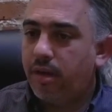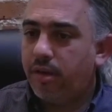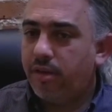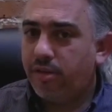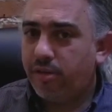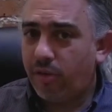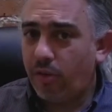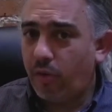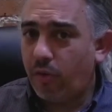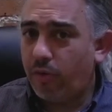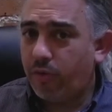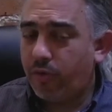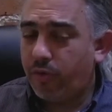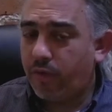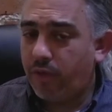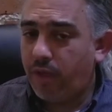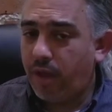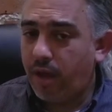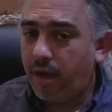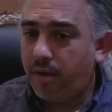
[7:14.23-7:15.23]
So
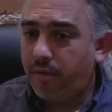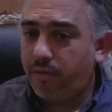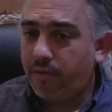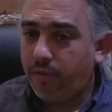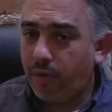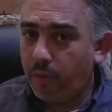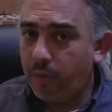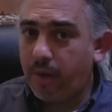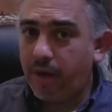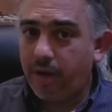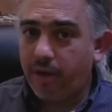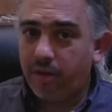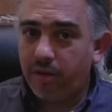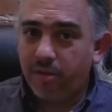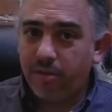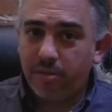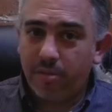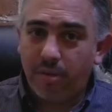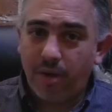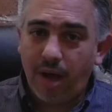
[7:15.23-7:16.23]
for the
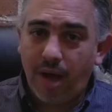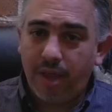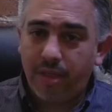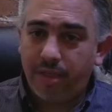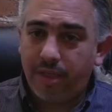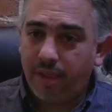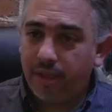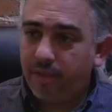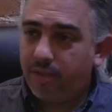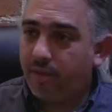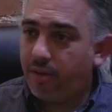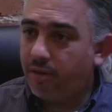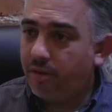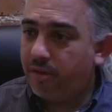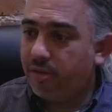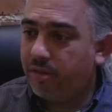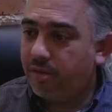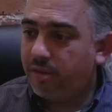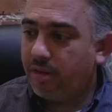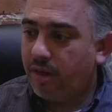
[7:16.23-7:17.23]
filmmakers, I think
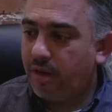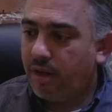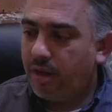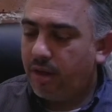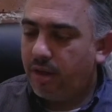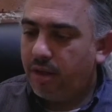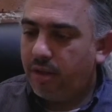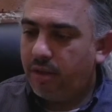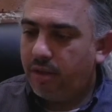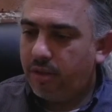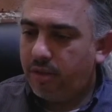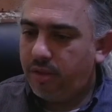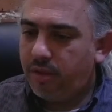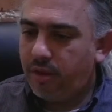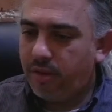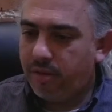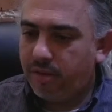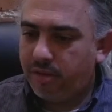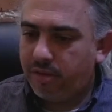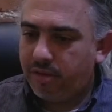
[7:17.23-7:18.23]

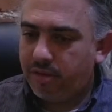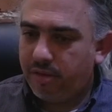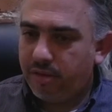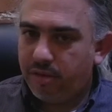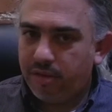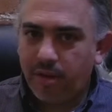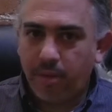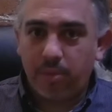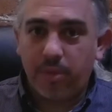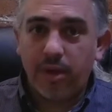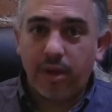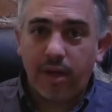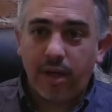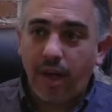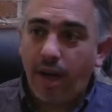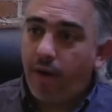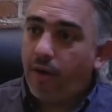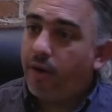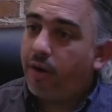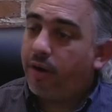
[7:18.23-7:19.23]
there's something
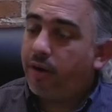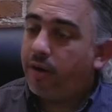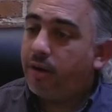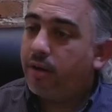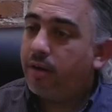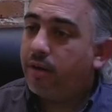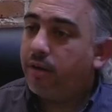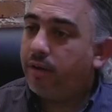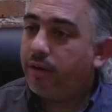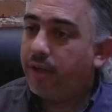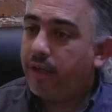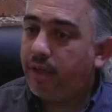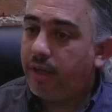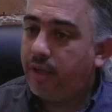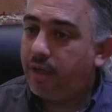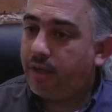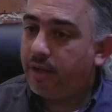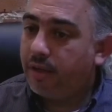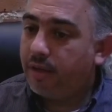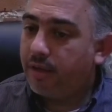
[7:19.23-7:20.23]

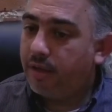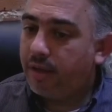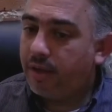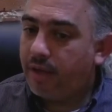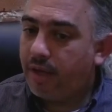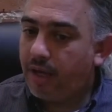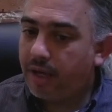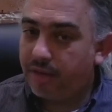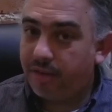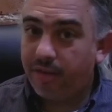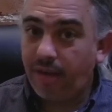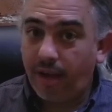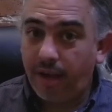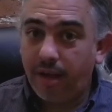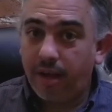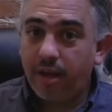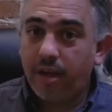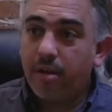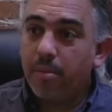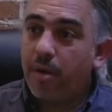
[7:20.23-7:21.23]
inherently
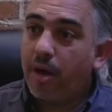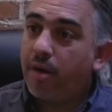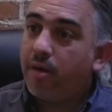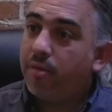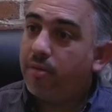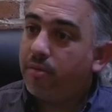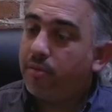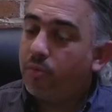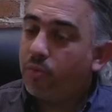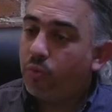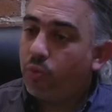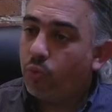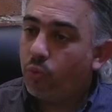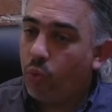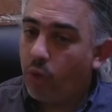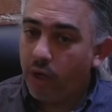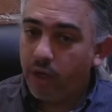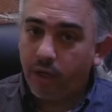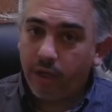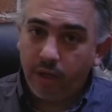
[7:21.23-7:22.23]
exciting about
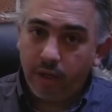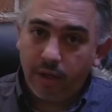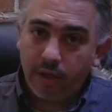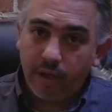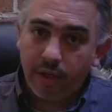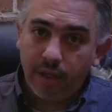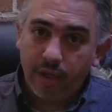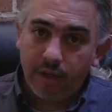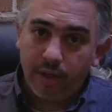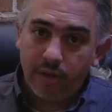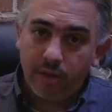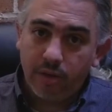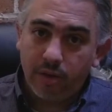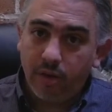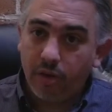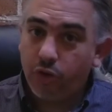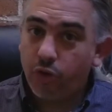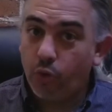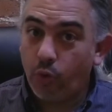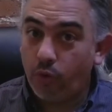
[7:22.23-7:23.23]
working in
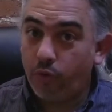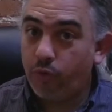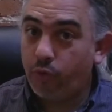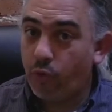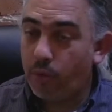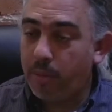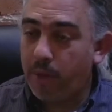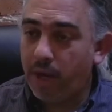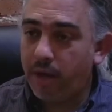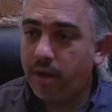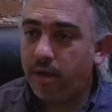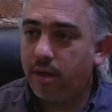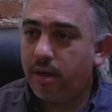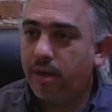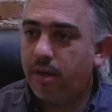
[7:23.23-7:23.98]
the short format.